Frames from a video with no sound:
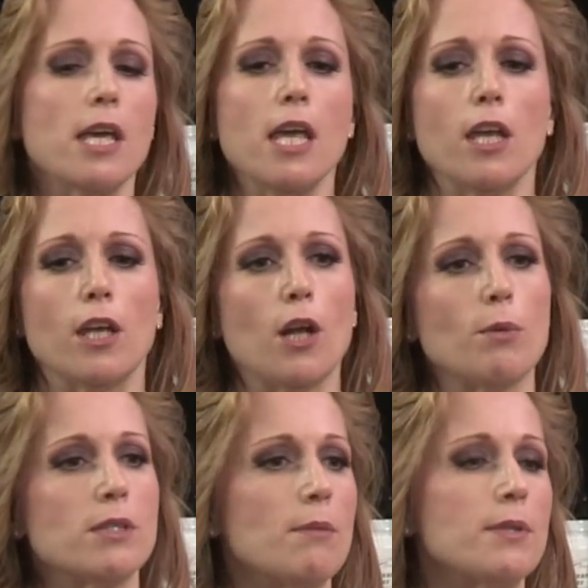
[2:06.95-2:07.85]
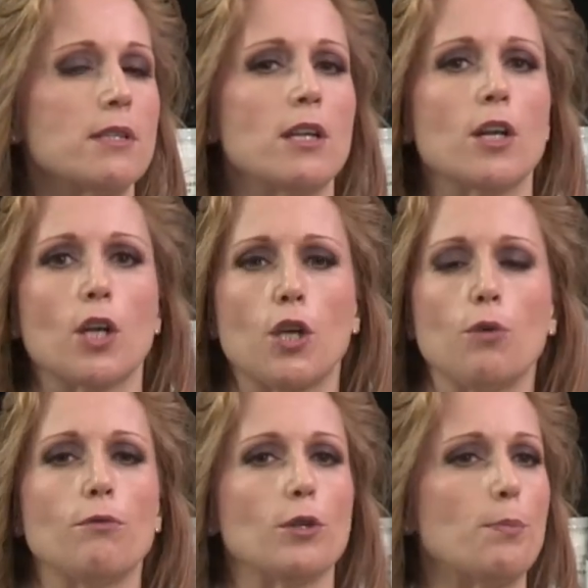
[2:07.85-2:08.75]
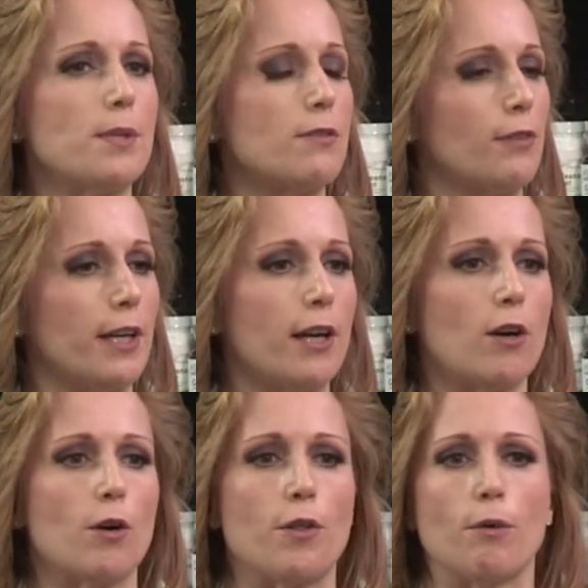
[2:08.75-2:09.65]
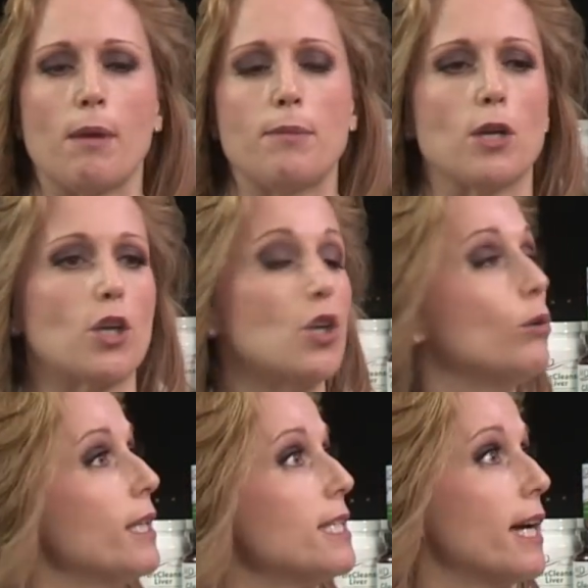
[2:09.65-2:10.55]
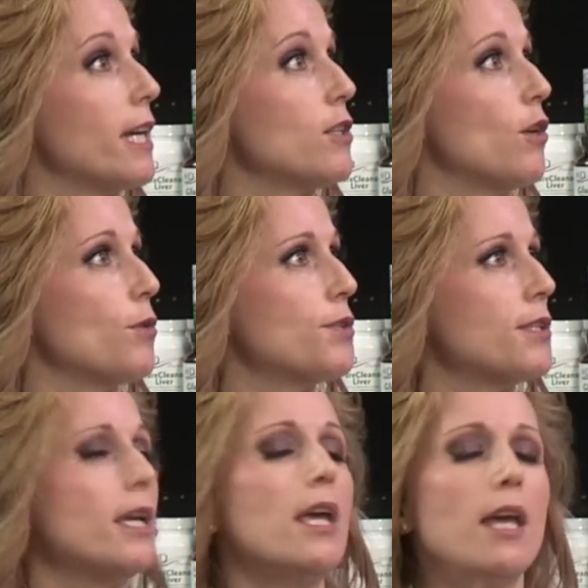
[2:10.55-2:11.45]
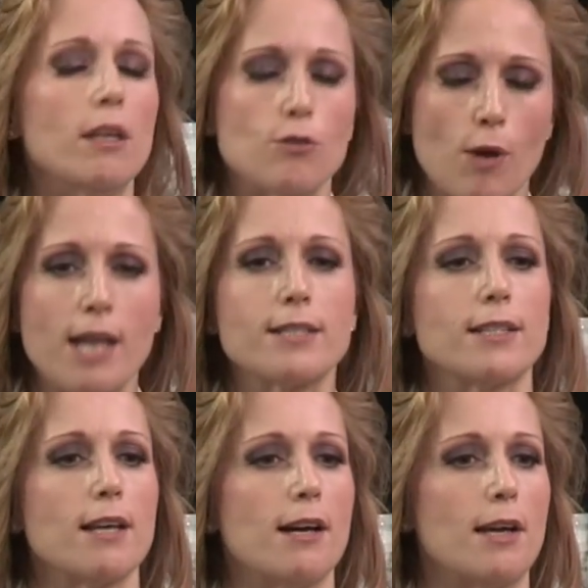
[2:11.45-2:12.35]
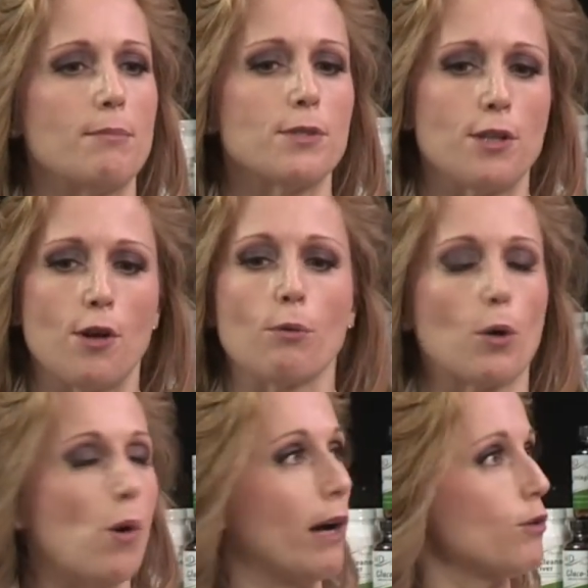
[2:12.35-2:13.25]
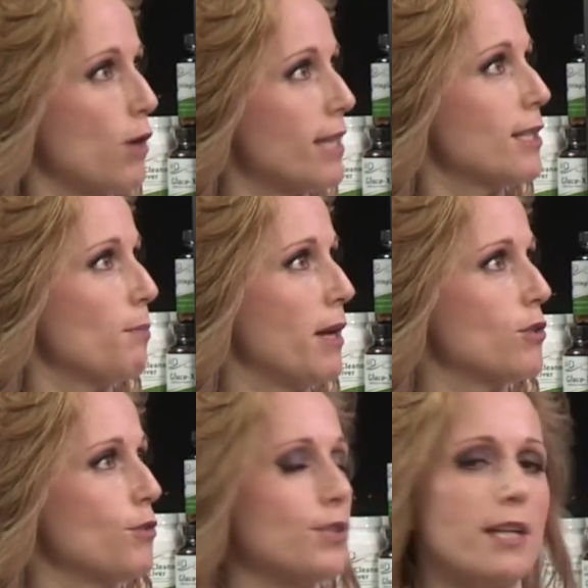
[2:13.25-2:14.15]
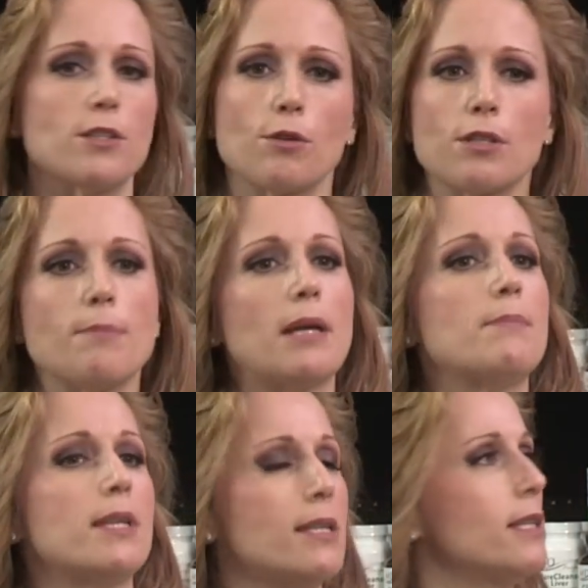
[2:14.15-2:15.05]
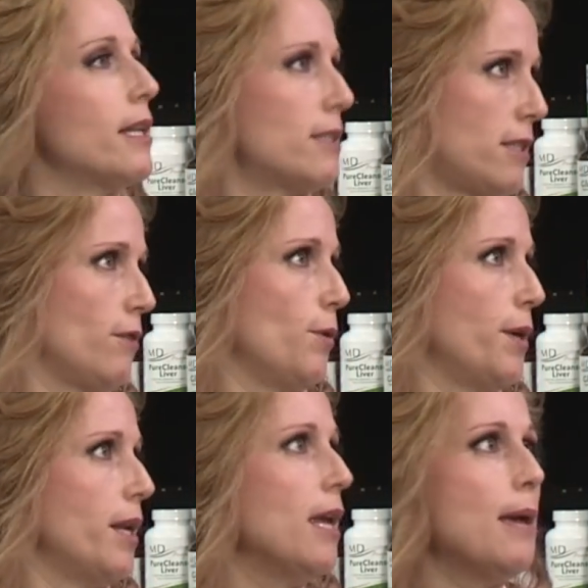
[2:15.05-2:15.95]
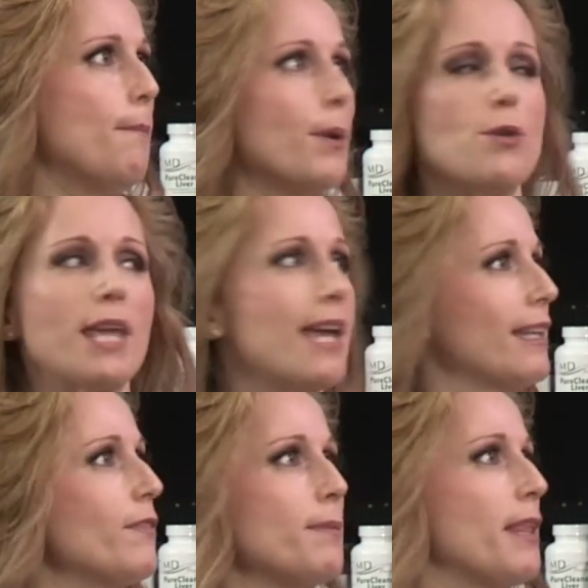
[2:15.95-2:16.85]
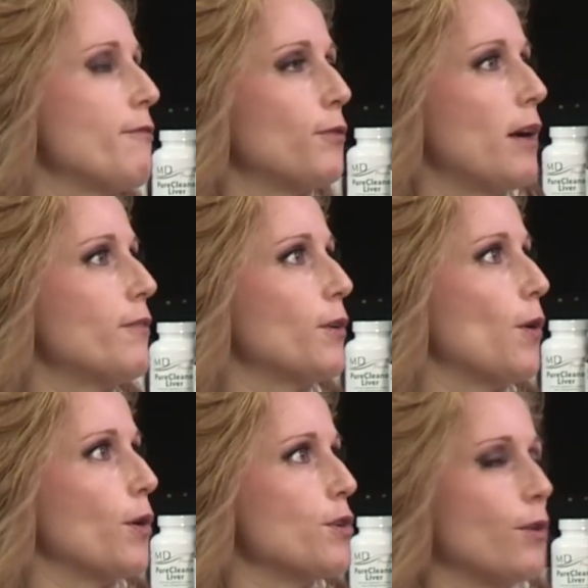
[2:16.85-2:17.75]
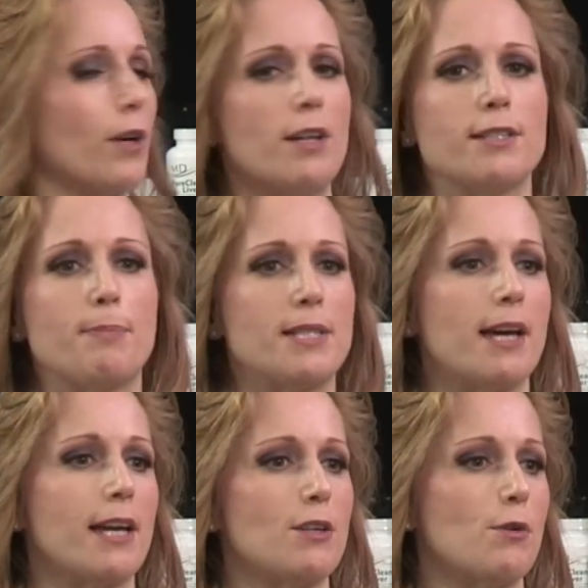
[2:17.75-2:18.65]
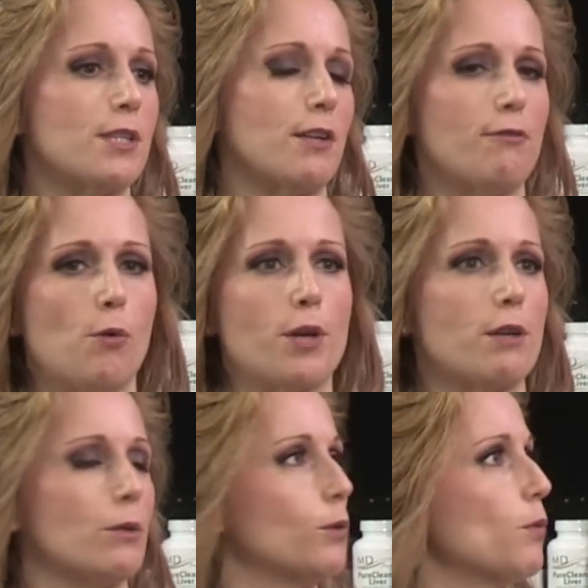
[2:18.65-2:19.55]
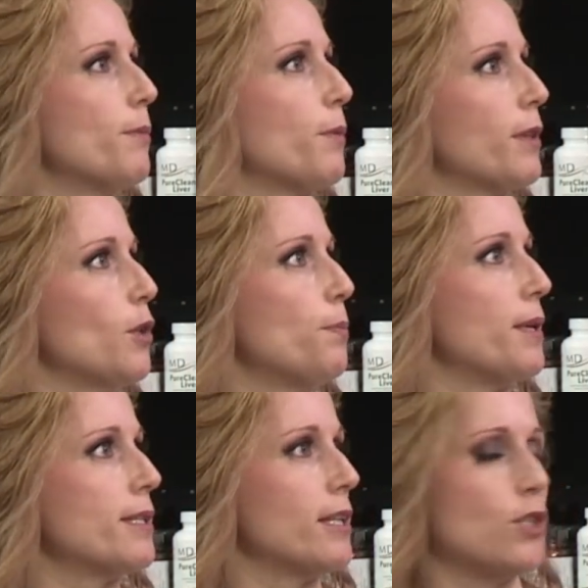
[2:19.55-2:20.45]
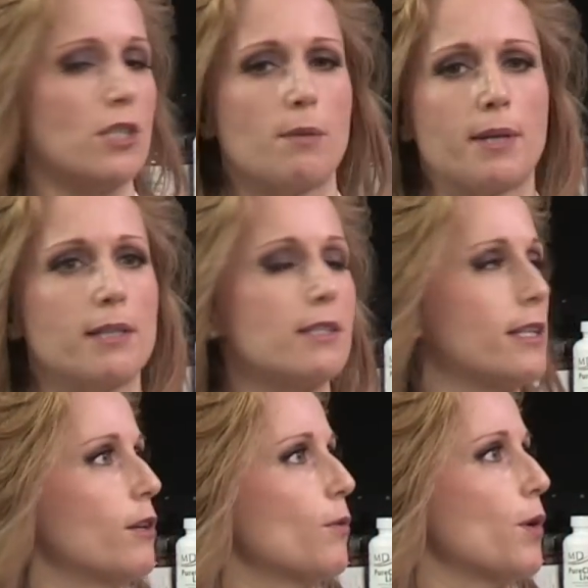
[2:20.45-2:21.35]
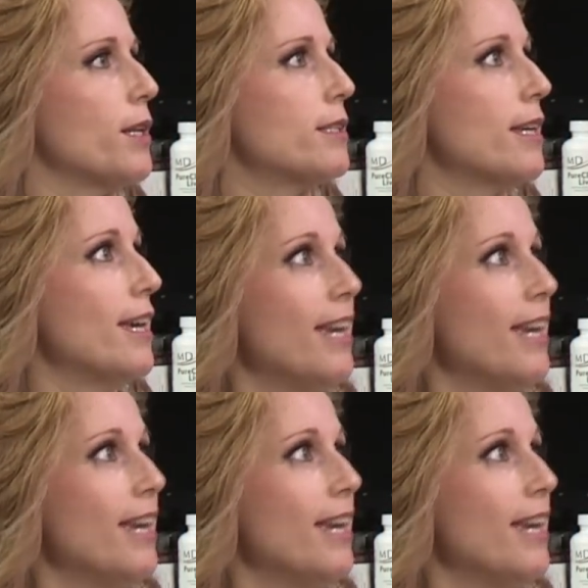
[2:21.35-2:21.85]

Okay. When someone's in an acute lupus flare, or they're maybe acutely diagnosed, drastic times, require drastic measures, and so sometimes they need that steroid. But you can't leave them on that forever, or you're going to be diagnosing a 40-year-old woman with lupus, and she's going to be on steroids.